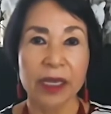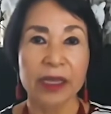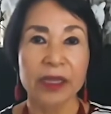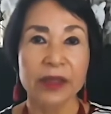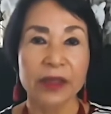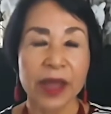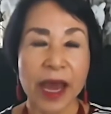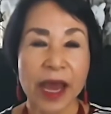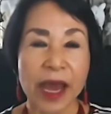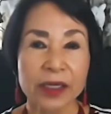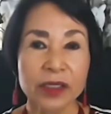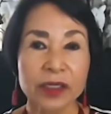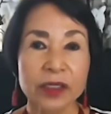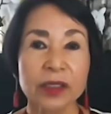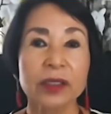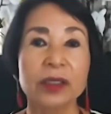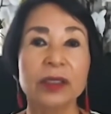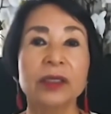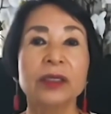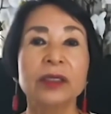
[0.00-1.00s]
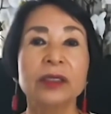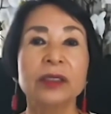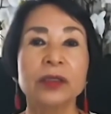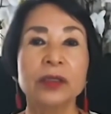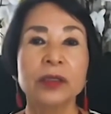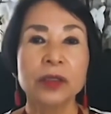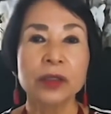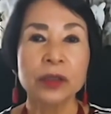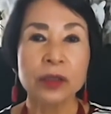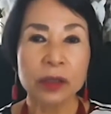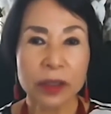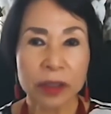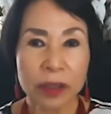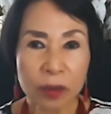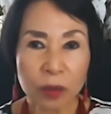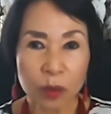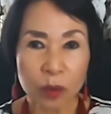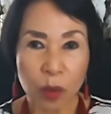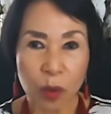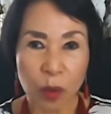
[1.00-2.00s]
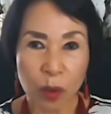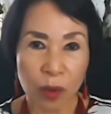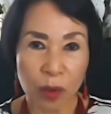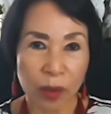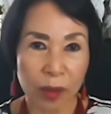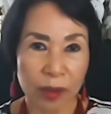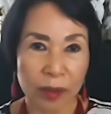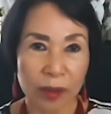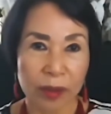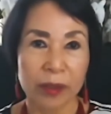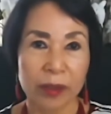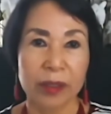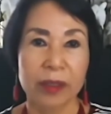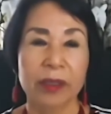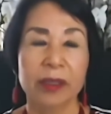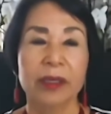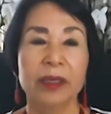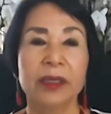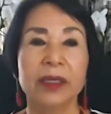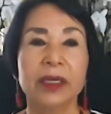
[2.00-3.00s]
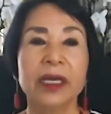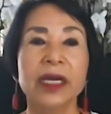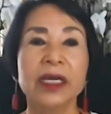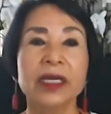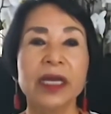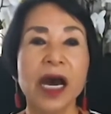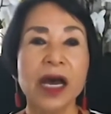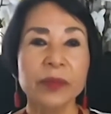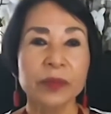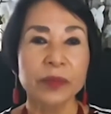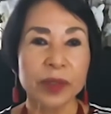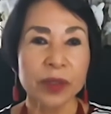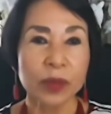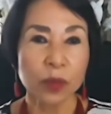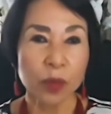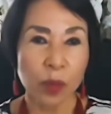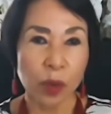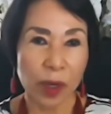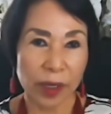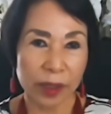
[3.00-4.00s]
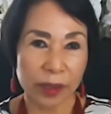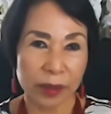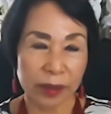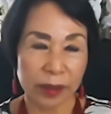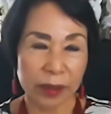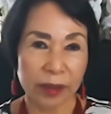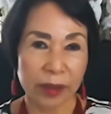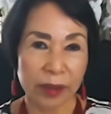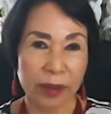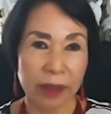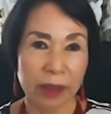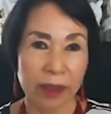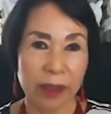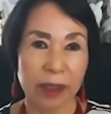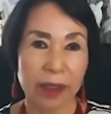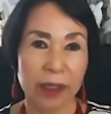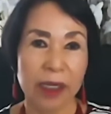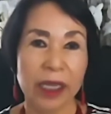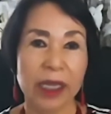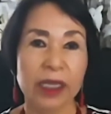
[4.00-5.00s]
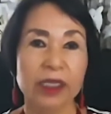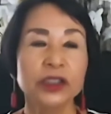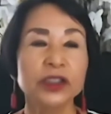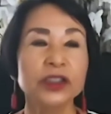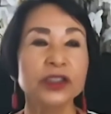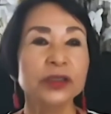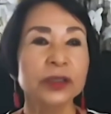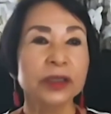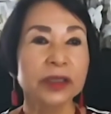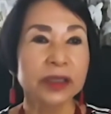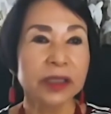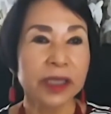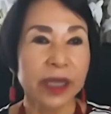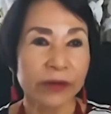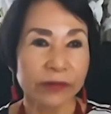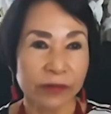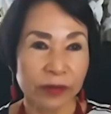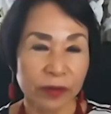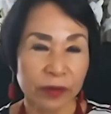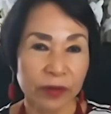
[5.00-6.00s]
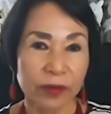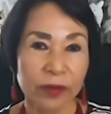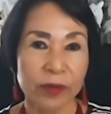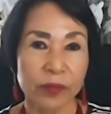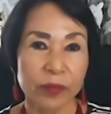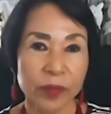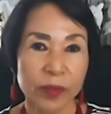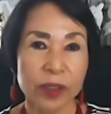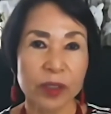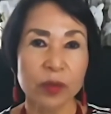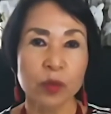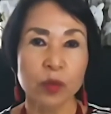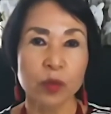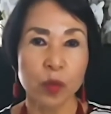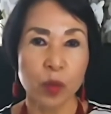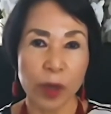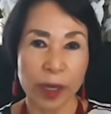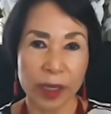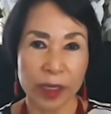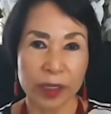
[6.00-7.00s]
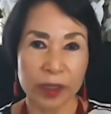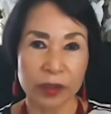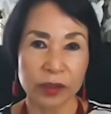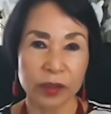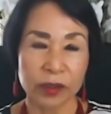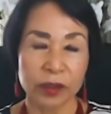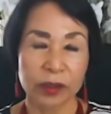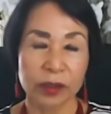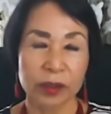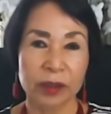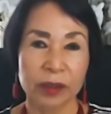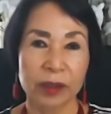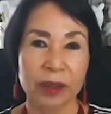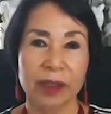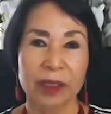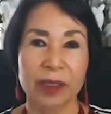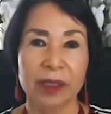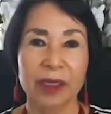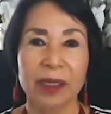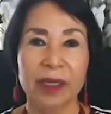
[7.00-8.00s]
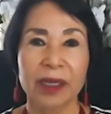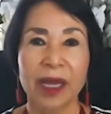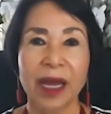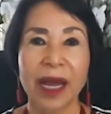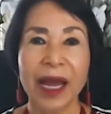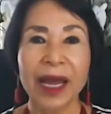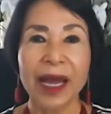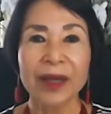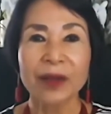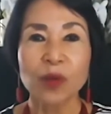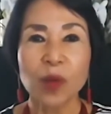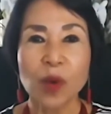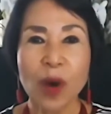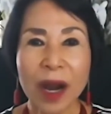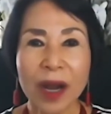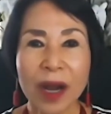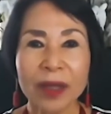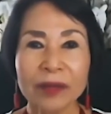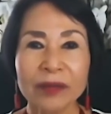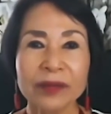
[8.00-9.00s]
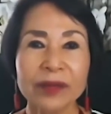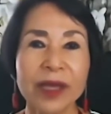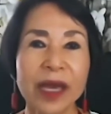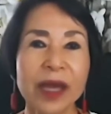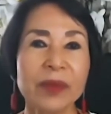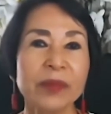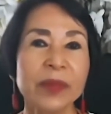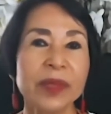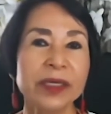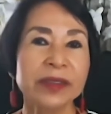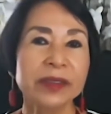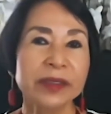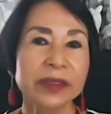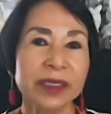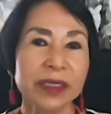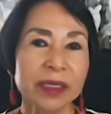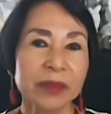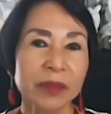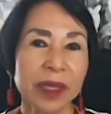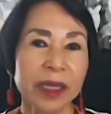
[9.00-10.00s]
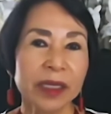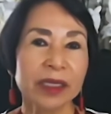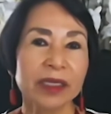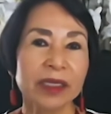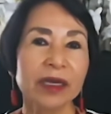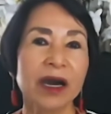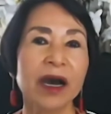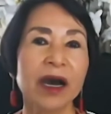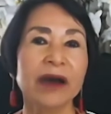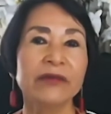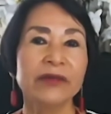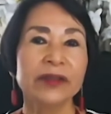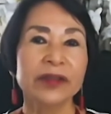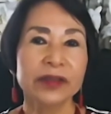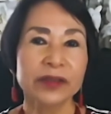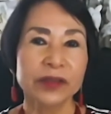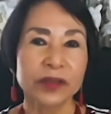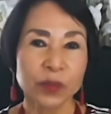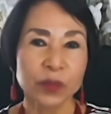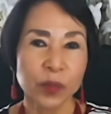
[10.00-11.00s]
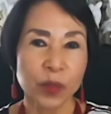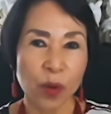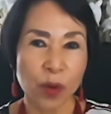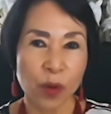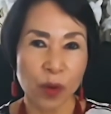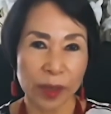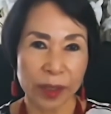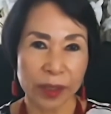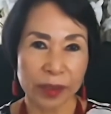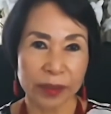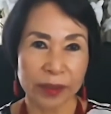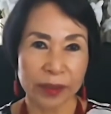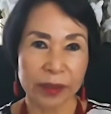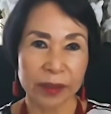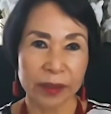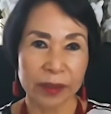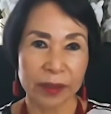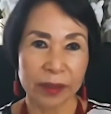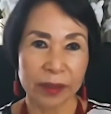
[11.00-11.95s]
that nuclear war cannot be won and should never be waged. And while that may seem like an obvious point,